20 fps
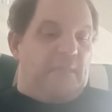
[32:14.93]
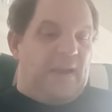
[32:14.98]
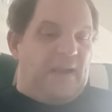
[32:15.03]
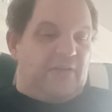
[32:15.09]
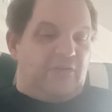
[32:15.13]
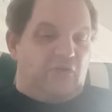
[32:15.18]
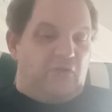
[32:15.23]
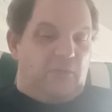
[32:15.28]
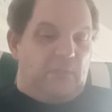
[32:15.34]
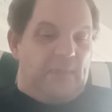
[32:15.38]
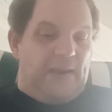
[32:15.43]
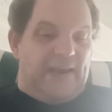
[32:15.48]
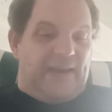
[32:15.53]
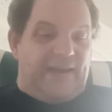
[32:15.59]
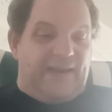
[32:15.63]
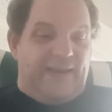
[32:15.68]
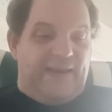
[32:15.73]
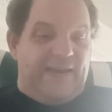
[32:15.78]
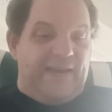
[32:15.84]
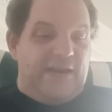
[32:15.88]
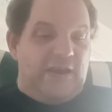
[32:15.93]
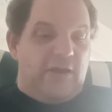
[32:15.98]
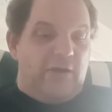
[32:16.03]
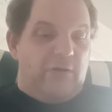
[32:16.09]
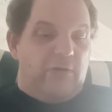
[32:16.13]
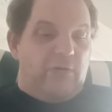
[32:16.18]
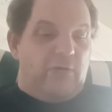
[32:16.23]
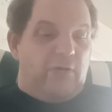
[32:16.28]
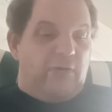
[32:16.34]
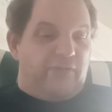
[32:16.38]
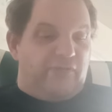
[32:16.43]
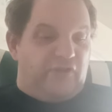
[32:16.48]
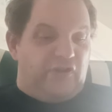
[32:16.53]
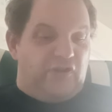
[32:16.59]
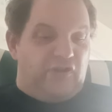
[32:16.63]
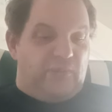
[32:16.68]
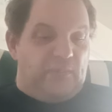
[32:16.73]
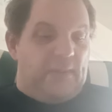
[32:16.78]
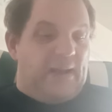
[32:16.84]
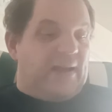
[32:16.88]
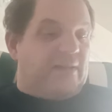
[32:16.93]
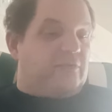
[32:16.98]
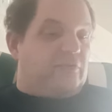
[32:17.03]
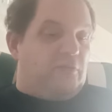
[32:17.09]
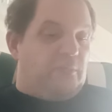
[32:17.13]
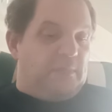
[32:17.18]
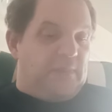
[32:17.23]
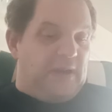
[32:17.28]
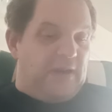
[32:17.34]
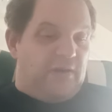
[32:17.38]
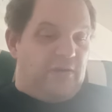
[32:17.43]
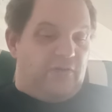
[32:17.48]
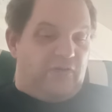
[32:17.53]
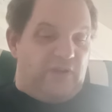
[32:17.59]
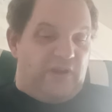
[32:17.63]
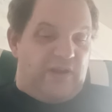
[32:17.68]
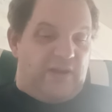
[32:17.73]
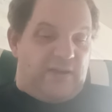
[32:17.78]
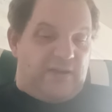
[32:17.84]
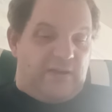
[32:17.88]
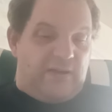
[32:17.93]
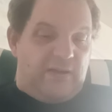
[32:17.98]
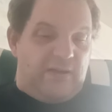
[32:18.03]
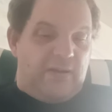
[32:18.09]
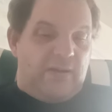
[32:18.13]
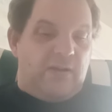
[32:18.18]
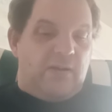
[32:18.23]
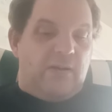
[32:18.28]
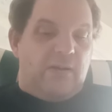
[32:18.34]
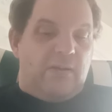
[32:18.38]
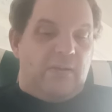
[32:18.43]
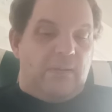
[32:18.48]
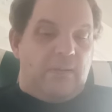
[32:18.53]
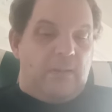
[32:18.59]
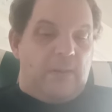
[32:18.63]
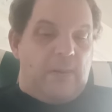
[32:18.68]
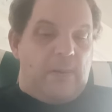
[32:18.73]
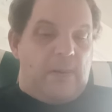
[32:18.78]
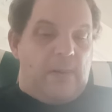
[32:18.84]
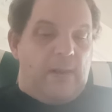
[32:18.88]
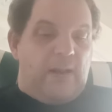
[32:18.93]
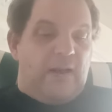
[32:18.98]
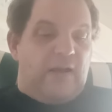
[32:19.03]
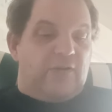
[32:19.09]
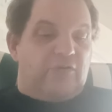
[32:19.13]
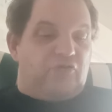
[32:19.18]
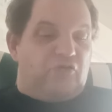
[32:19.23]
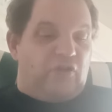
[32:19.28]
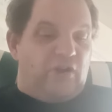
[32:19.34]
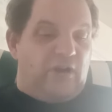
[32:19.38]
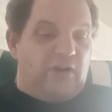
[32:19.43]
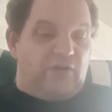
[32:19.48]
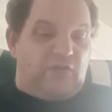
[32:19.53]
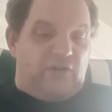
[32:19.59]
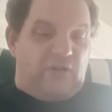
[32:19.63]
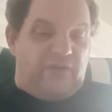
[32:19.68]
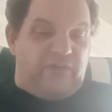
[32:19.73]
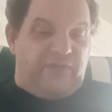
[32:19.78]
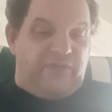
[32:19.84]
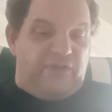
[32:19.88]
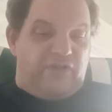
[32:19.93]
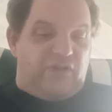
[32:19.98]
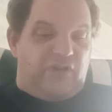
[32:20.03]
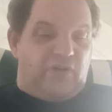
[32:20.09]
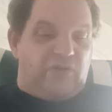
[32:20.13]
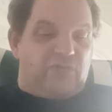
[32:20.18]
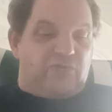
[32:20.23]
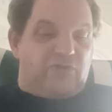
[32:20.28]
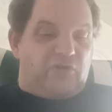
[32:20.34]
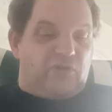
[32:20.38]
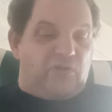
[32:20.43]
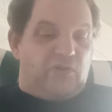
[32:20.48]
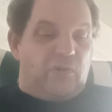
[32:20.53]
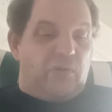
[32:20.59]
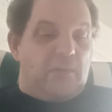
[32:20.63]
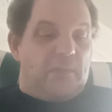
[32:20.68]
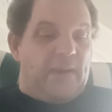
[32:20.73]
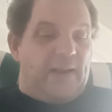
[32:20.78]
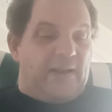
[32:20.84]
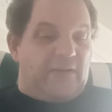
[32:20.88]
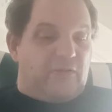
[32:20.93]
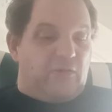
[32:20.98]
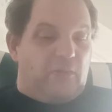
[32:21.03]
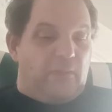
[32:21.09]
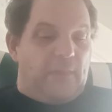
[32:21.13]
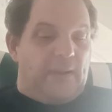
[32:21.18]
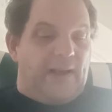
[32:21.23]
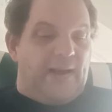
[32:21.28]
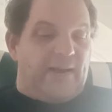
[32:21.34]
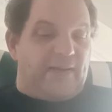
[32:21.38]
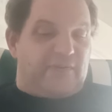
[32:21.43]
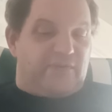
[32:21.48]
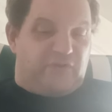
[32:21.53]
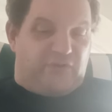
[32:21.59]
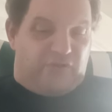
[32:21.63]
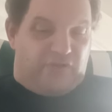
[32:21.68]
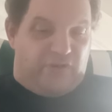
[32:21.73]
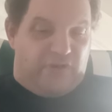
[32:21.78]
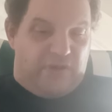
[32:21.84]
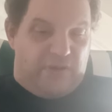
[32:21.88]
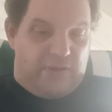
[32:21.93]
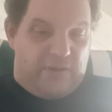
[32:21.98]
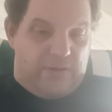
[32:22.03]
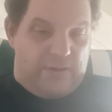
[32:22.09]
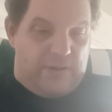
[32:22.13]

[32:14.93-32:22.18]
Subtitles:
Metal Mickey, who loves his metal music and shows off his old school metal mags